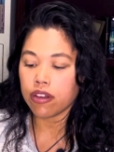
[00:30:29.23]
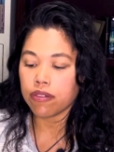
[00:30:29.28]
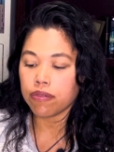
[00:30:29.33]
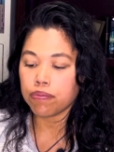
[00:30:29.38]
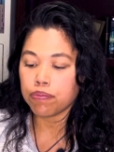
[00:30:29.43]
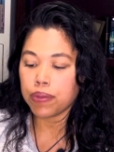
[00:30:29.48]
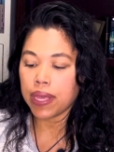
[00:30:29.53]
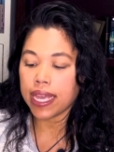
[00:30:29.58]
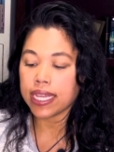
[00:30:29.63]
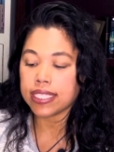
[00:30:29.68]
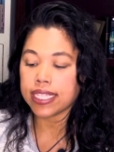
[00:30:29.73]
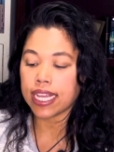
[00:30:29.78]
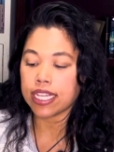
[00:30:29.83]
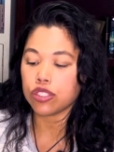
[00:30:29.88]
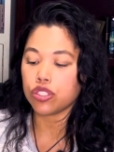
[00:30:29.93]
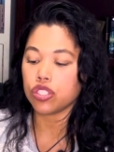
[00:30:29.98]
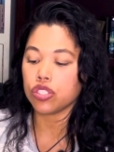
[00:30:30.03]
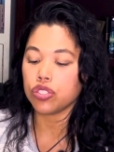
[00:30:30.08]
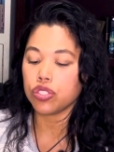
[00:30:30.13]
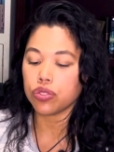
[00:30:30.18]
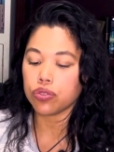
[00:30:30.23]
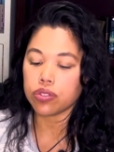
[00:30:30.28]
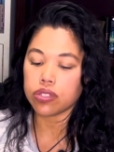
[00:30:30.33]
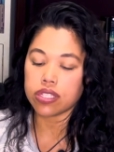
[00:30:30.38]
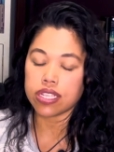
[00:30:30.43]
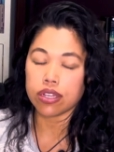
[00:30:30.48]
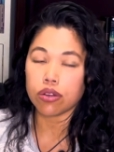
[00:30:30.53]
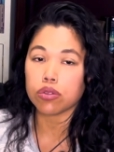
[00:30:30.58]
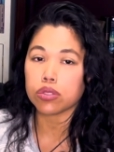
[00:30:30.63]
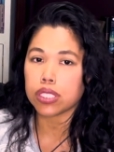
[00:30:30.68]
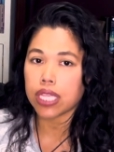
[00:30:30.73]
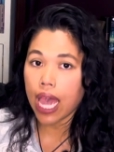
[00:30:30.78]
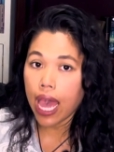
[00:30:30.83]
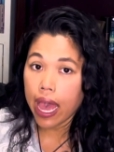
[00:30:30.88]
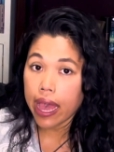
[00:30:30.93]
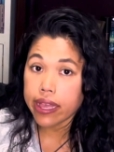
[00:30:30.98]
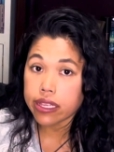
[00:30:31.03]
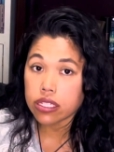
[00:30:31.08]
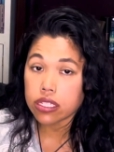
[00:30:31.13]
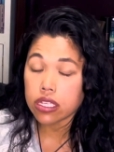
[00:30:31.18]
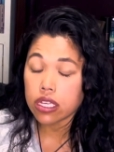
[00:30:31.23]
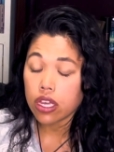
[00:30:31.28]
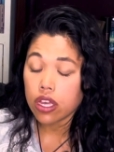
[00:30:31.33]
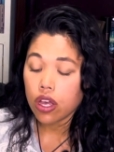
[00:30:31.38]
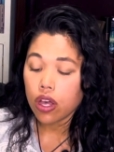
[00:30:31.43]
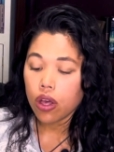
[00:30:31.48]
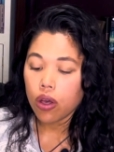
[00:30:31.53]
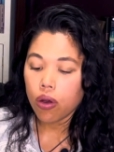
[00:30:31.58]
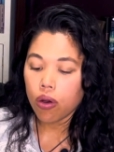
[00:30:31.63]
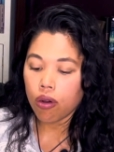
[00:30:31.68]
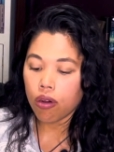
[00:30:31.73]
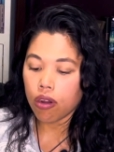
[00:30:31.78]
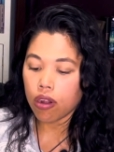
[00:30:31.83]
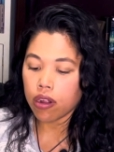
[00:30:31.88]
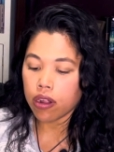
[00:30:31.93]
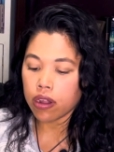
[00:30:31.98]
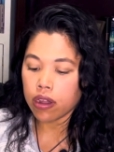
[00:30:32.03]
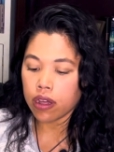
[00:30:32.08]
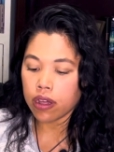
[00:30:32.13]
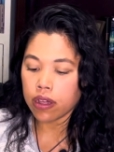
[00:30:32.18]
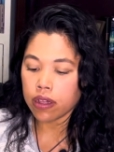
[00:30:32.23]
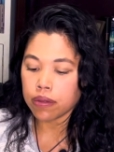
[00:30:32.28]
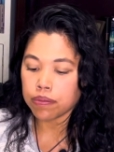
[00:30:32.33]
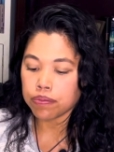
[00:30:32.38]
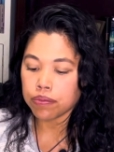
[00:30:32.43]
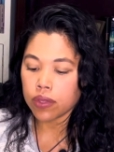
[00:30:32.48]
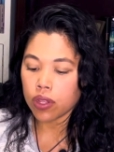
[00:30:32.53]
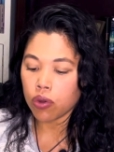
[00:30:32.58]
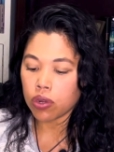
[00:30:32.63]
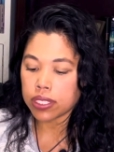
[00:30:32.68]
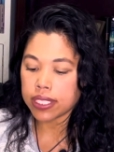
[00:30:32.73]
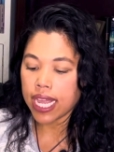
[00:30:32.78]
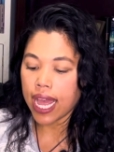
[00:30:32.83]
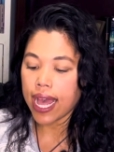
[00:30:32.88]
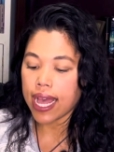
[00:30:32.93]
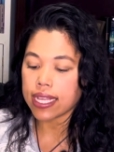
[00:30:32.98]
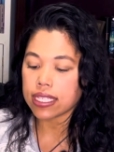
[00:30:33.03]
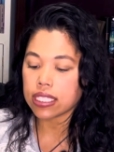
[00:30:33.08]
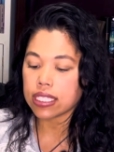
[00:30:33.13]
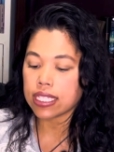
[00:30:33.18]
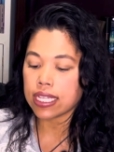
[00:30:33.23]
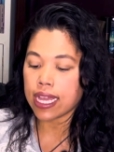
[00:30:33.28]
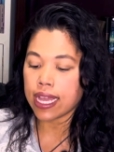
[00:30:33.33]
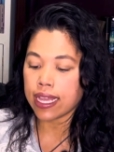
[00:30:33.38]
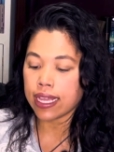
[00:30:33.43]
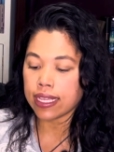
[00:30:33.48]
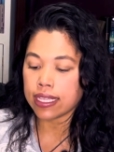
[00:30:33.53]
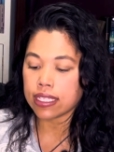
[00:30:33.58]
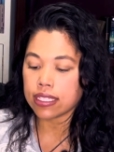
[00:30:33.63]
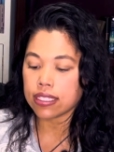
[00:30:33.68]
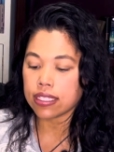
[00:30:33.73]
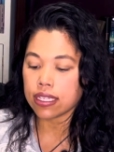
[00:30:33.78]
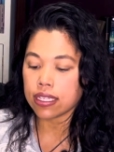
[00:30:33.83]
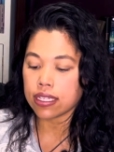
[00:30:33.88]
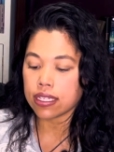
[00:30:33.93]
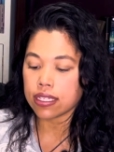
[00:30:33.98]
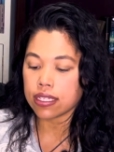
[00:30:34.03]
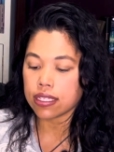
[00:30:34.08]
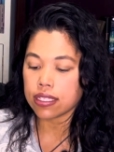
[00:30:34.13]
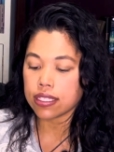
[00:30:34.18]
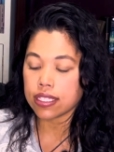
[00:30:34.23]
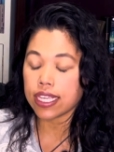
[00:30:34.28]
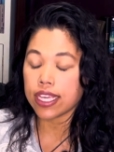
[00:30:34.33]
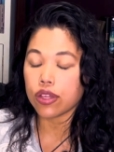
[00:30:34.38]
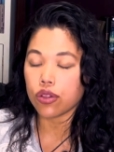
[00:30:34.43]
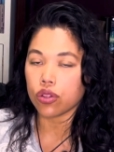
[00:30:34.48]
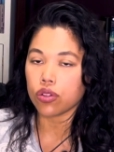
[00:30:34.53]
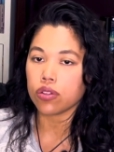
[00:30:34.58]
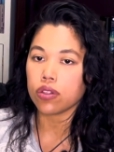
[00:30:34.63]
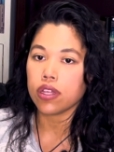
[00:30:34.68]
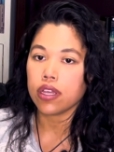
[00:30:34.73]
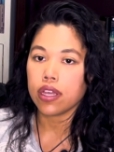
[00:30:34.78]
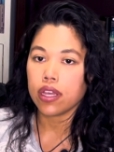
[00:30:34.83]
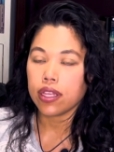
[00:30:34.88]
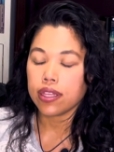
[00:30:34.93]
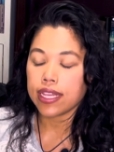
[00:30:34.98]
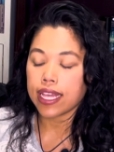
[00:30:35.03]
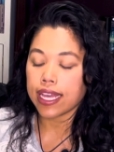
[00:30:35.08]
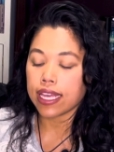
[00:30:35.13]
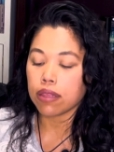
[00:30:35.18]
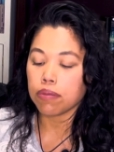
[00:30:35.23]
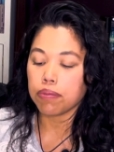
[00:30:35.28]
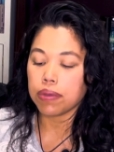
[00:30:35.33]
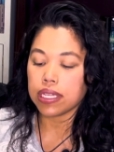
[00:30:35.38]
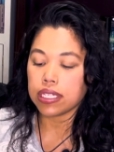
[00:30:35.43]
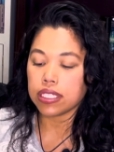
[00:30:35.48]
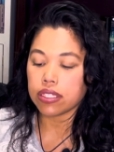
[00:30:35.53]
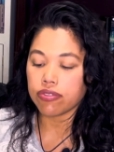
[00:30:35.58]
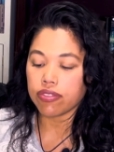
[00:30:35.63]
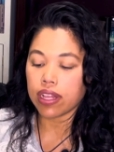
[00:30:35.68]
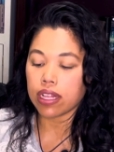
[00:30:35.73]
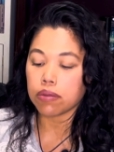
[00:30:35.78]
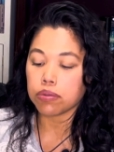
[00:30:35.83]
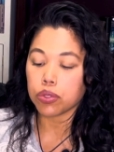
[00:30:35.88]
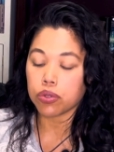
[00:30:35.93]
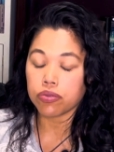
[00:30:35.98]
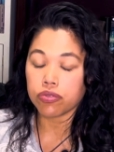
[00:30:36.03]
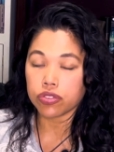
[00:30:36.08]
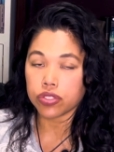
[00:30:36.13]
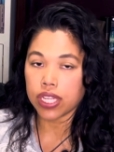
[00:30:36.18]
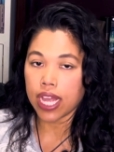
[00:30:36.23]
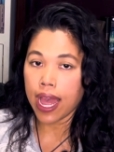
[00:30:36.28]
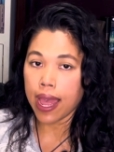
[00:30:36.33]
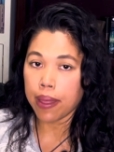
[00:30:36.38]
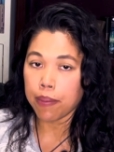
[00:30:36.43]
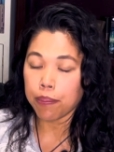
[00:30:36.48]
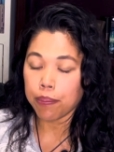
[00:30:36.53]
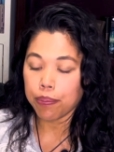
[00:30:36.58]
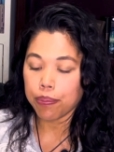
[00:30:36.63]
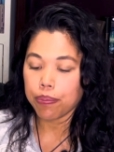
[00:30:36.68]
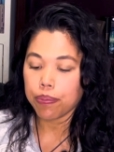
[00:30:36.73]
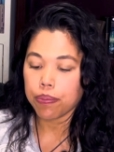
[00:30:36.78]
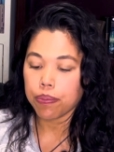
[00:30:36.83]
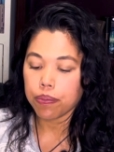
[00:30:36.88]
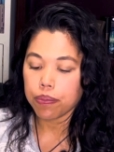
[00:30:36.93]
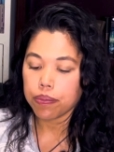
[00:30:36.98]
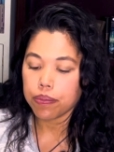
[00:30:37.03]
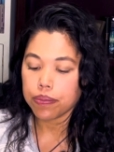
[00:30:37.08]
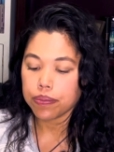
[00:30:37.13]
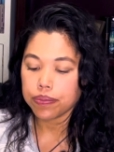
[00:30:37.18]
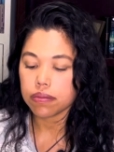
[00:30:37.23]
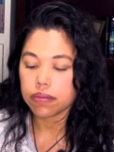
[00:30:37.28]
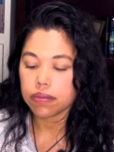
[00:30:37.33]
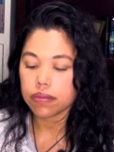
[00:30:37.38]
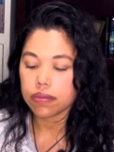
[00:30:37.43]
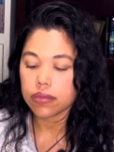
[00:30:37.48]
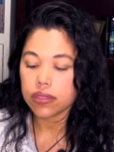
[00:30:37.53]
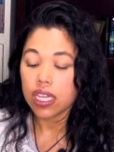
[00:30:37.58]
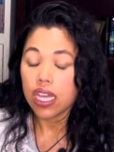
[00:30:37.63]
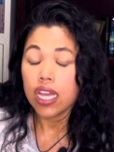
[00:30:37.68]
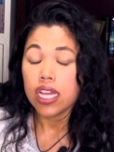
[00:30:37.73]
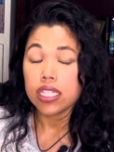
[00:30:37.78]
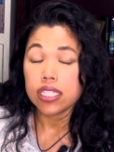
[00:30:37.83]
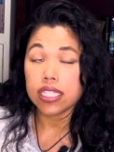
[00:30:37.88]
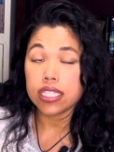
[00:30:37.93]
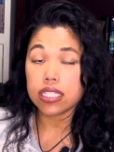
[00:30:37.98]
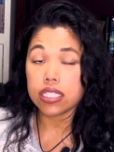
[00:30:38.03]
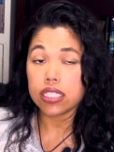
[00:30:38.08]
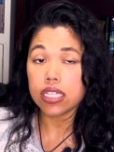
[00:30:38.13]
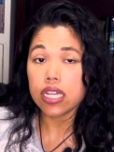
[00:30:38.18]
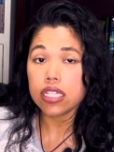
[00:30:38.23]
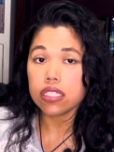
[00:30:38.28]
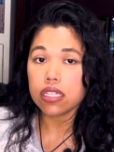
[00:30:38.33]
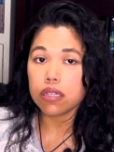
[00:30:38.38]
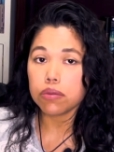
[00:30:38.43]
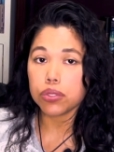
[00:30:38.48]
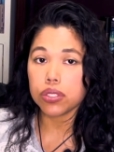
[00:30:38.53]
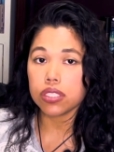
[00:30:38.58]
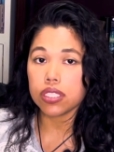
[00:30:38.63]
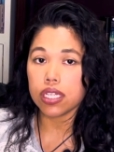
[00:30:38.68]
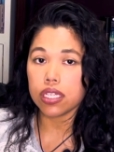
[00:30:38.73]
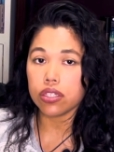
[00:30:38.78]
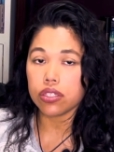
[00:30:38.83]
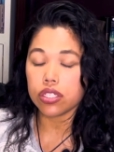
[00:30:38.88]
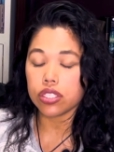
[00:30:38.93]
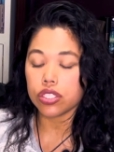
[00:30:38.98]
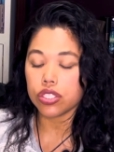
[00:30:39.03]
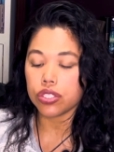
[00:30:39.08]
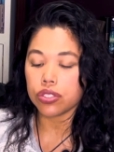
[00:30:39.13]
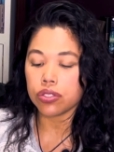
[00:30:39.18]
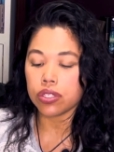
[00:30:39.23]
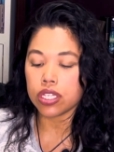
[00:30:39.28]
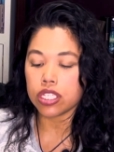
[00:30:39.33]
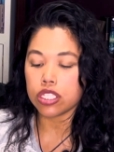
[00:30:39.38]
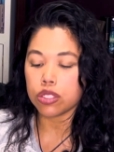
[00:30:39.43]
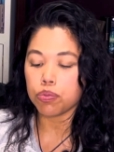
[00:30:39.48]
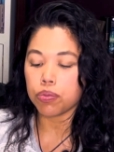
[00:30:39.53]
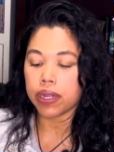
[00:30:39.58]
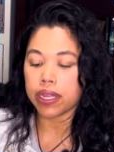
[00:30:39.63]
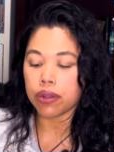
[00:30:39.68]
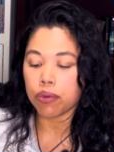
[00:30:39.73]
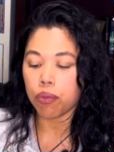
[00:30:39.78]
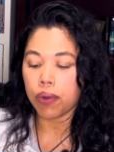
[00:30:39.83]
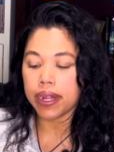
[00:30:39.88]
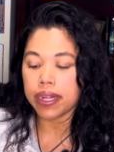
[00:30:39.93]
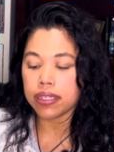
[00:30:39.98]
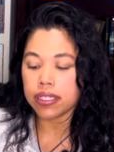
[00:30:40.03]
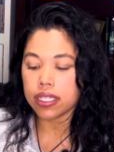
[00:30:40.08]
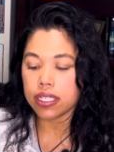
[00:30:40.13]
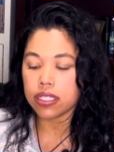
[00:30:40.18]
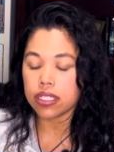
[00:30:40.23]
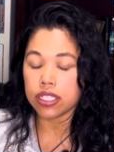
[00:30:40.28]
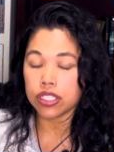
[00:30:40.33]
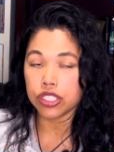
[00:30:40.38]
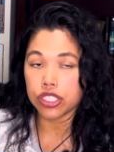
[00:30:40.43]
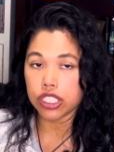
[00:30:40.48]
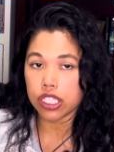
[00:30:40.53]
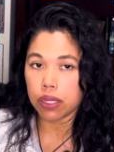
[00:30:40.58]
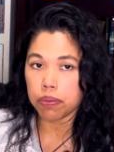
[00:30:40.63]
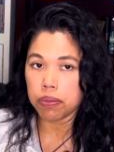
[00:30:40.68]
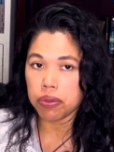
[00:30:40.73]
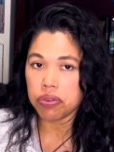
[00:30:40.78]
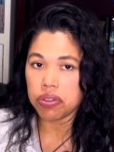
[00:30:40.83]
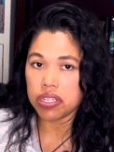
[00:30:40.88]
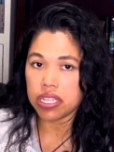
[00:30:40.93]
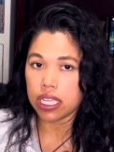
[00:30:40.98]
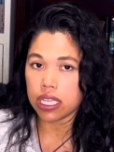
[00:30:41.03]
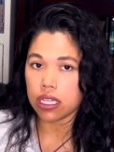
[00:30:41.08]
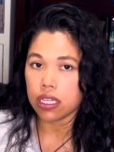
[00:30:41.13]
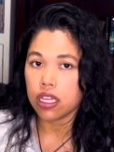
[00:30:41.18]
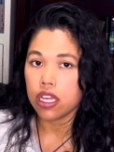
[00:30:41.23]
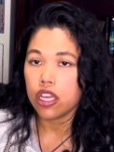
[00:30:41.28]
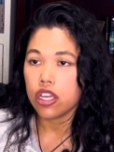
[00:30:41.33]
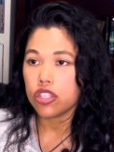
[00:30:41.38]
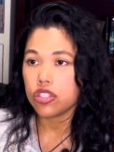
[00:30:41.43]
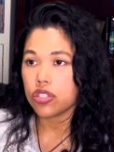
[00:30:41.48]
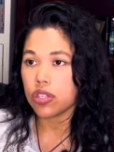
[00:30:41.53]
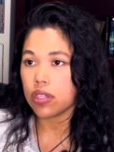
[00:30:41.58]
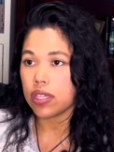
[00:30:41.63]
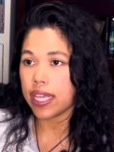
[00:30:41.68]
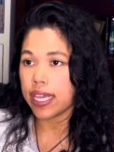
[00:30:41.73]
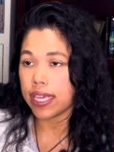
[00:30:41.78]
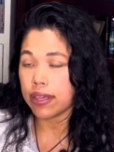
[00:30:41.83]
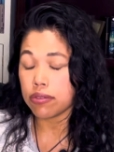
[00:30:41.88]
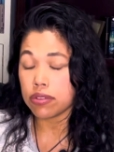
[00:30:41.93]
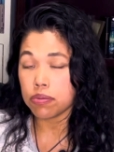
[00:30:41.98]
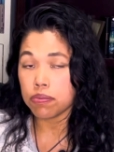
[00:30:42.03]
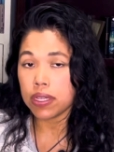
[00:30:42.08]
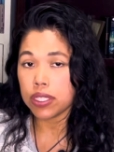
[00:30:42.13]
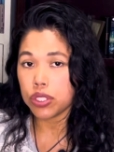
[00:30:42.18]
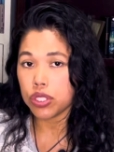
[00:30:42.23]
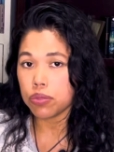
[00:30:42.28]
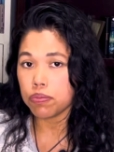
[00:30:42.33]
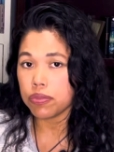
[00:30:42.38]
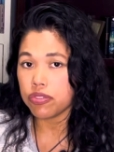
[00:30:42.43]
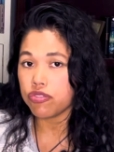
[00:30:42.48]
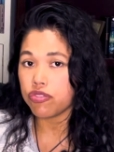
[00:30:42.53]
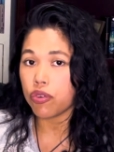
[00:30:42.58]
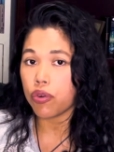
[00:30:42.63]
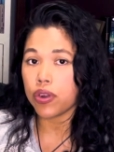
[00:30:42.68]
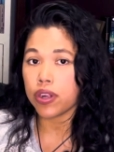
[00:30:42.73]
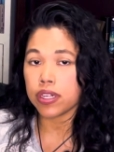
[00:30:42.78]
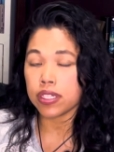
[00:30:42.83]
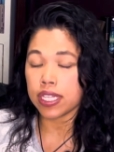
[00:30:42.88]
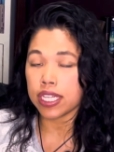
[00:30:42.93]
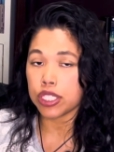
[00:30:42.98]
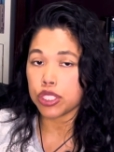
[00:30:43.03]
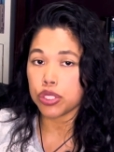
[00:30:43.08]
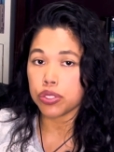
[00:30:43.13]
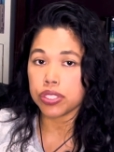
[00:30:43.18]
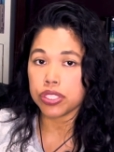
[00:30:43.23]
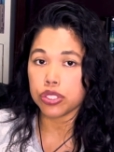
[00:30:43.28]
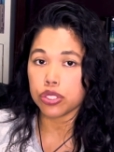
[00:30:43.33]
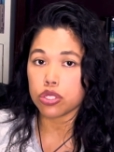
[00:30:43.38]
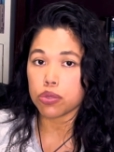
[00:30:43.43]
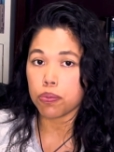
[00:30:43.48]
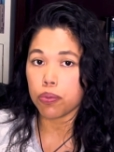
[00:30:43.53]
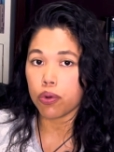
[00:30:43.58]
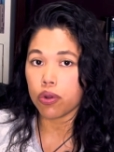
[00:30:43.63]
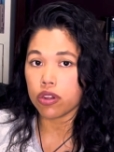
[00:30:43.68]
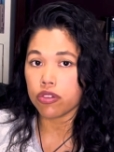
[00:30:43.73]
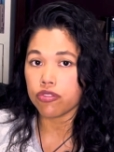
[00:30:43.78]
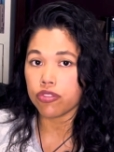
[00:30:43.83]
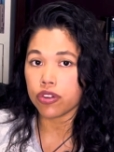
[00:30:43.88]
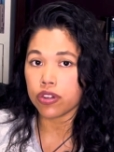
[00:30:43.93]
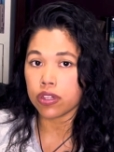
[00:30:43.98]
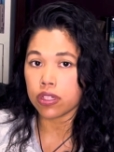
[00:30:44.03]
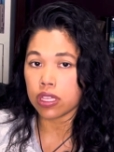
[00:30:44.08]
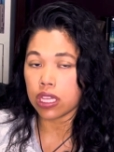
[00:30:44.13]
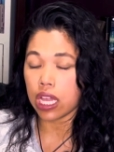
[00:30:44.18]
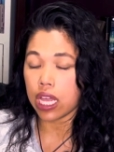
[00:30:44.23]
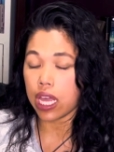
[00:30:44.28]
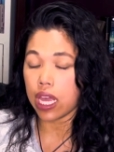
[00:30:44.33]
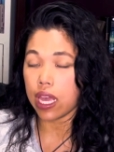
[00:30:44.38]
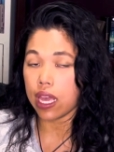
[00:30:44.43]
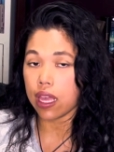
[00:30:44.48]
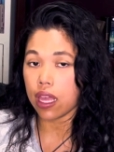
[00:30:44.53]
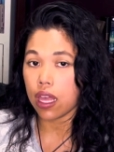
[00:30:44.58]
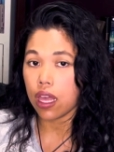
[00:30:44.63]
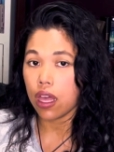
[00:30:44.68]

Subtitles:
pay attention to a single task or task that is a skill that can be developed over time. This 10th option that you can do is spread awareness in your community. So like it was mentioned before, like showing your support for like